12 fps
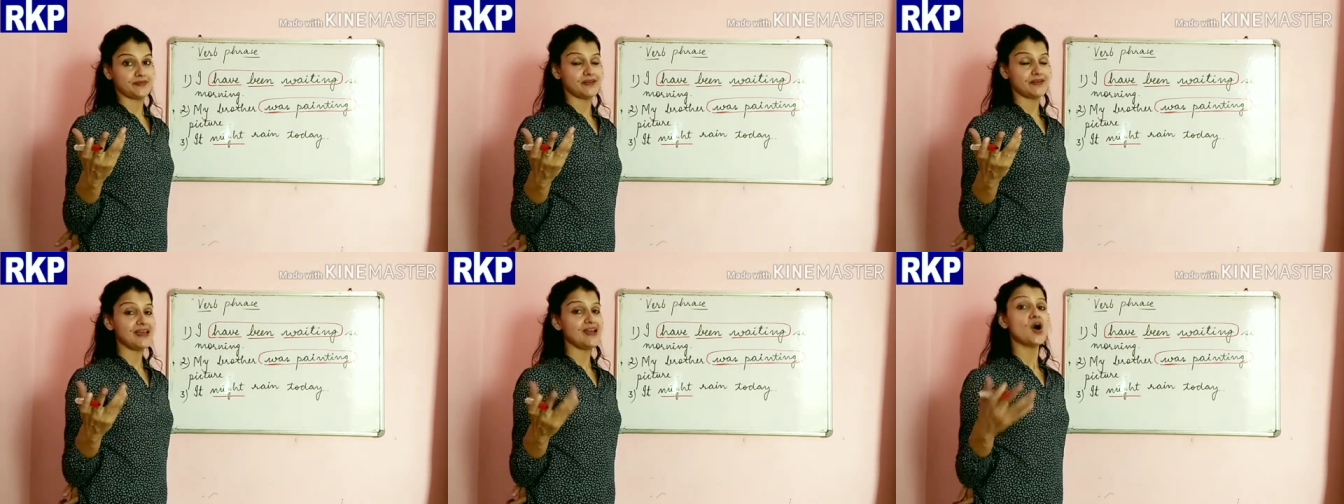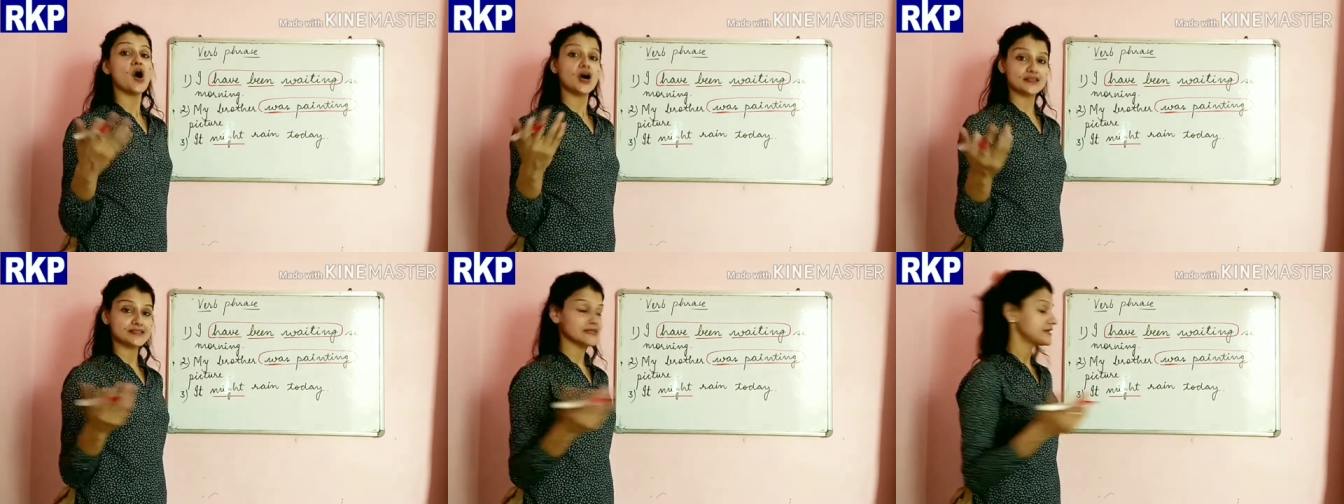okay,
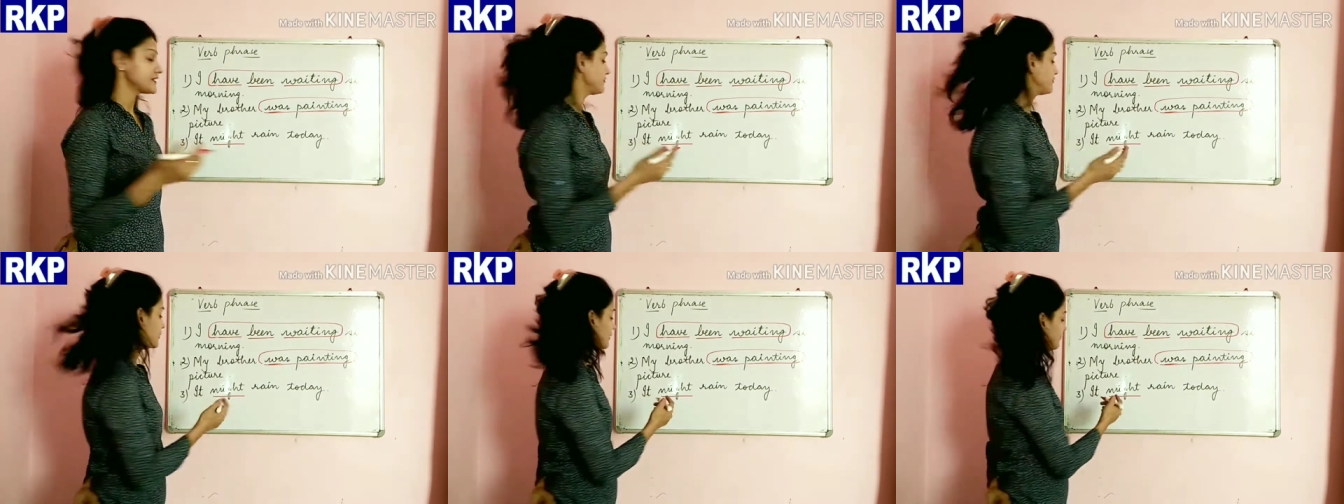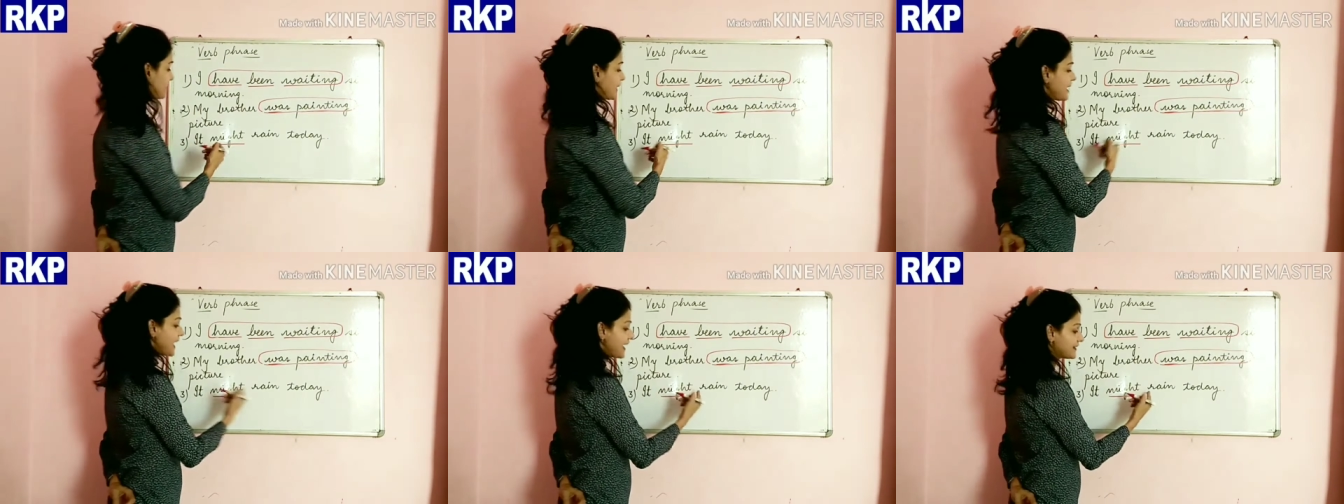auxiliary verb,
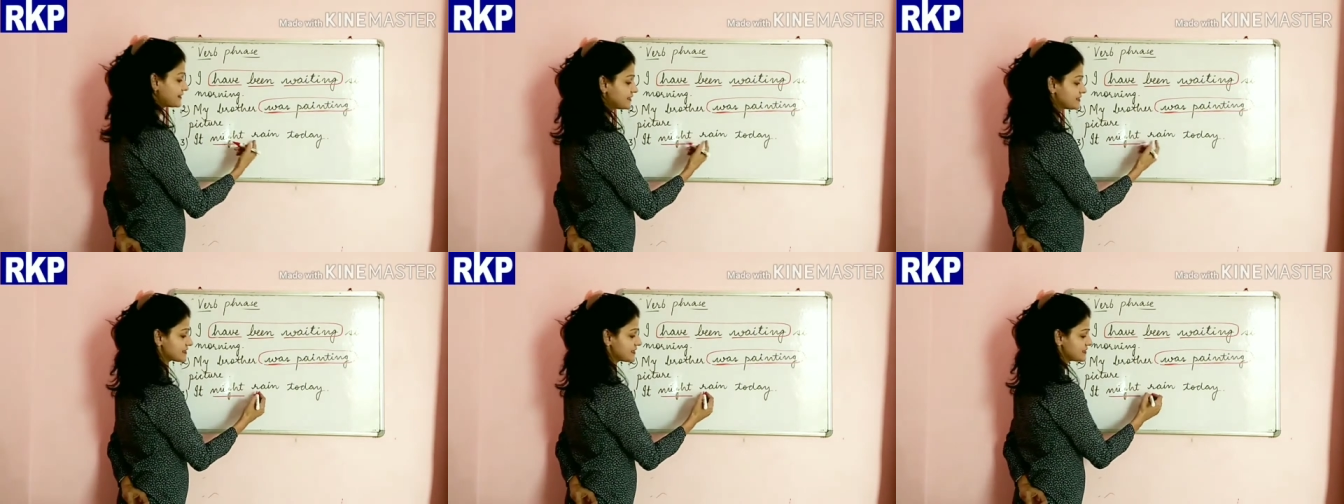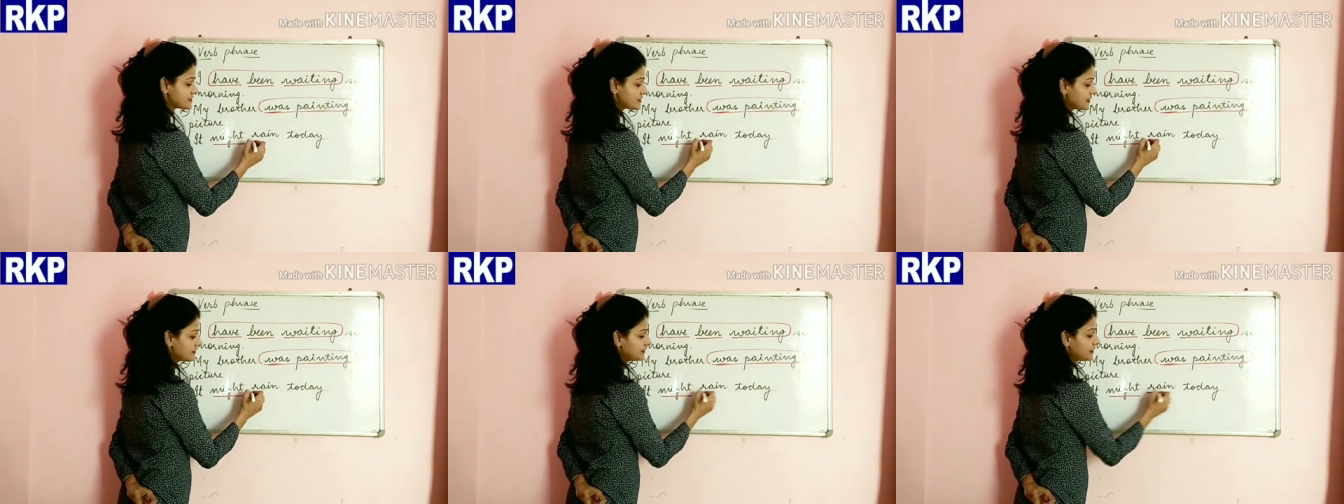and this is
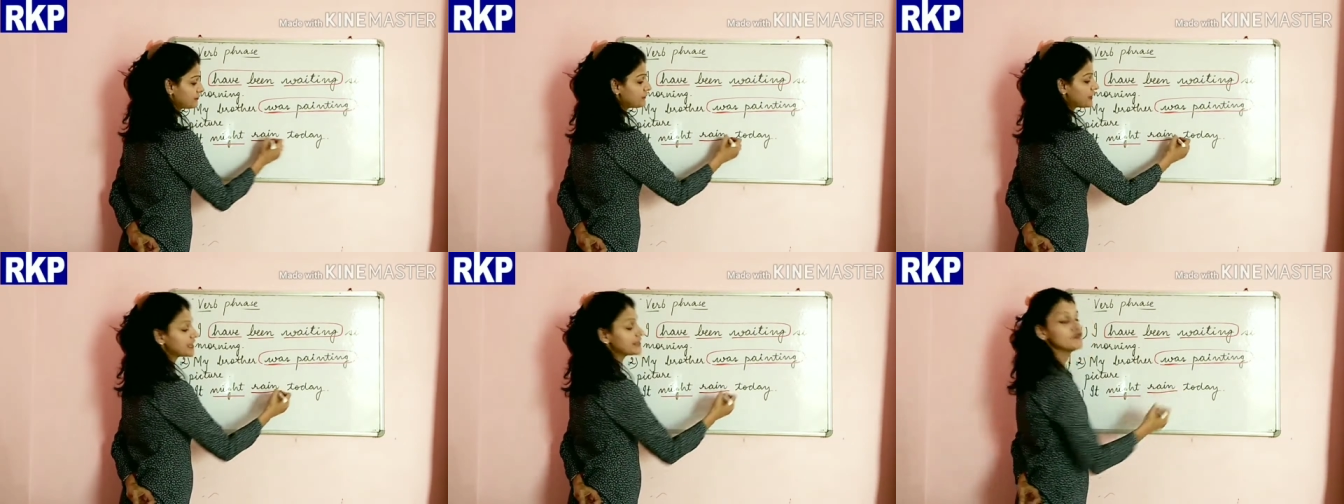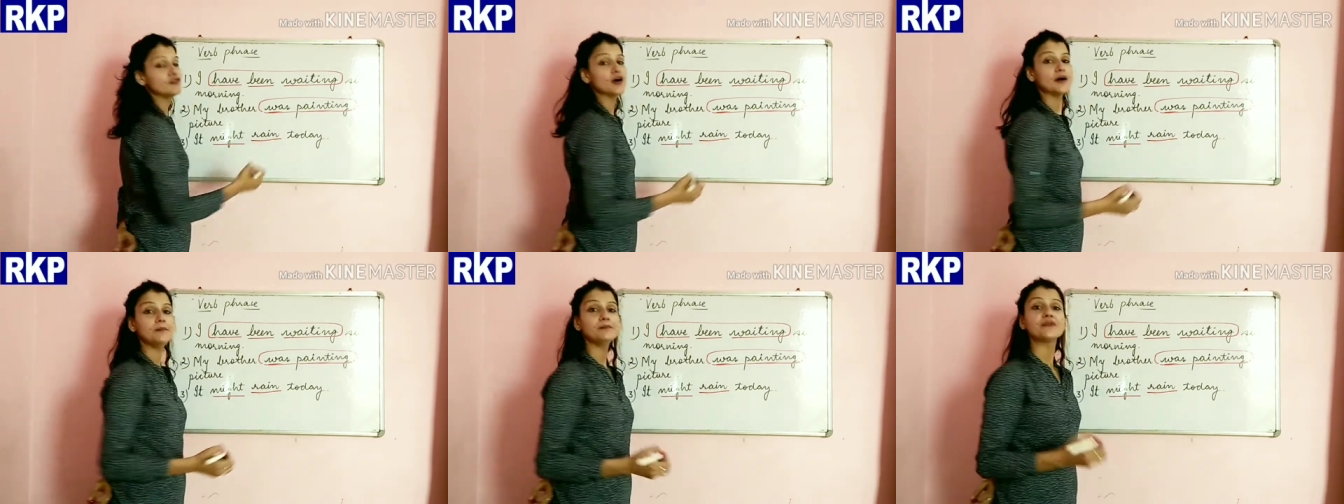the main
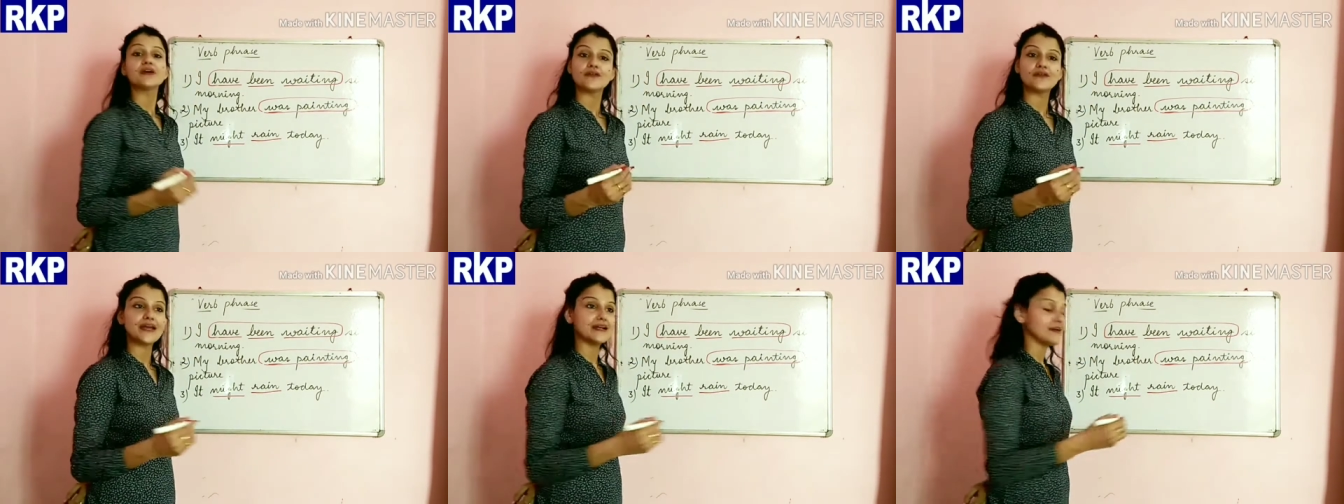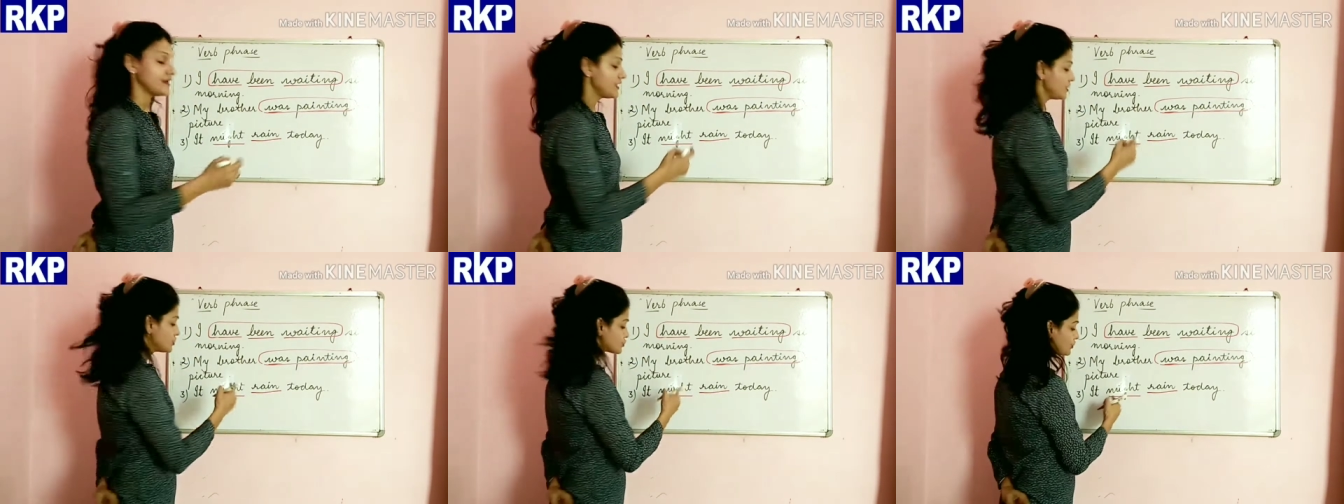verb, rain.
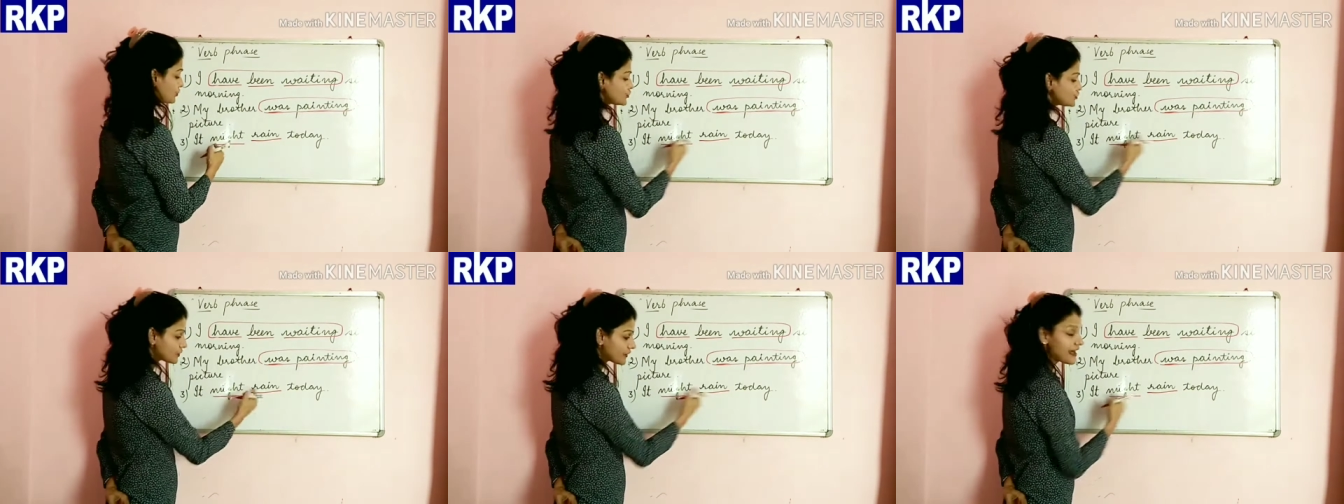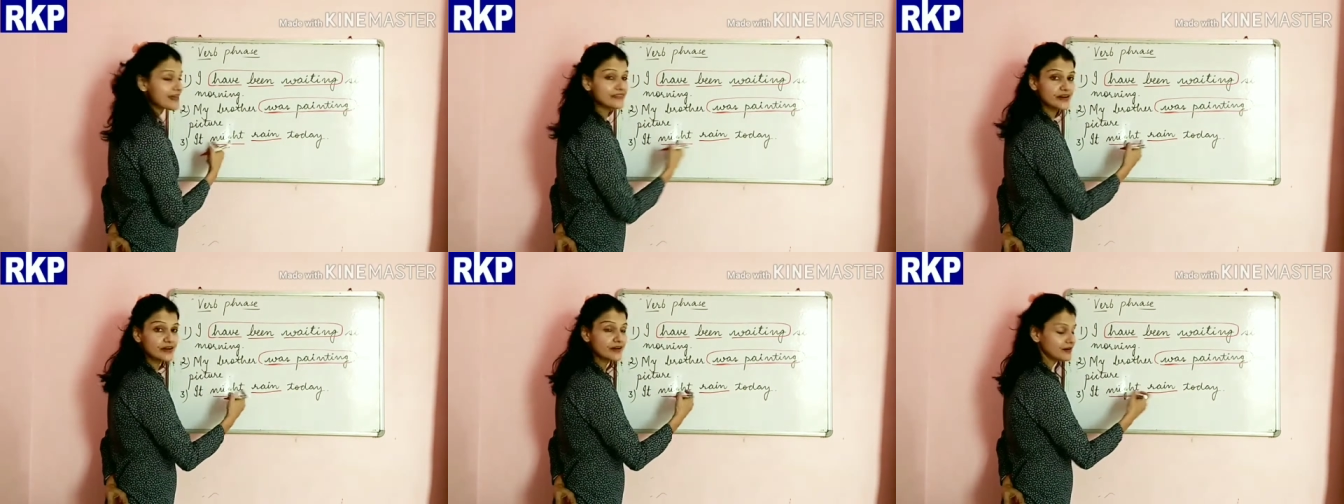So
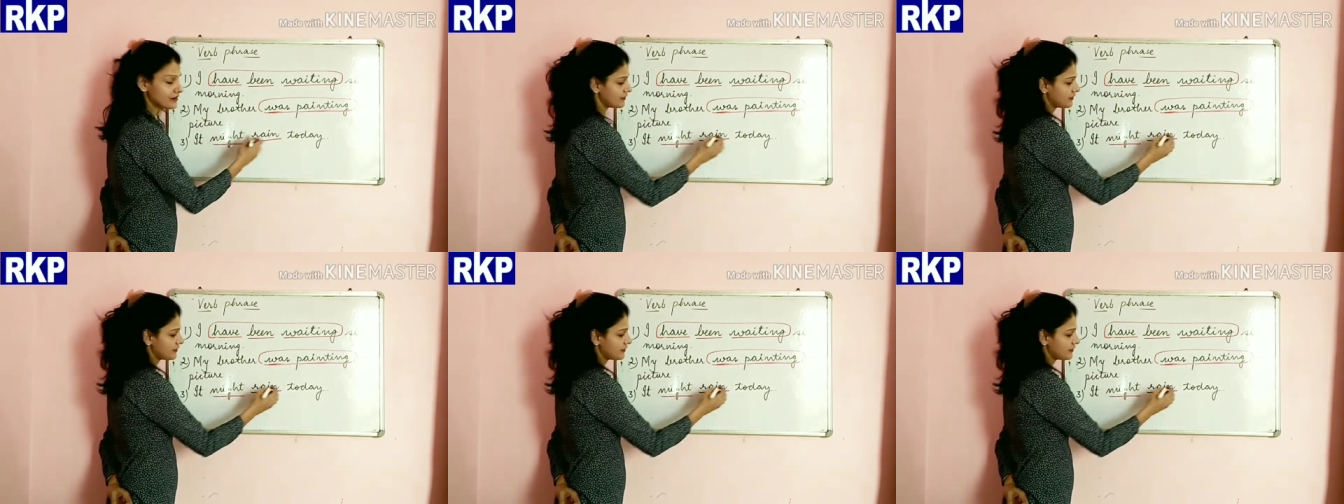together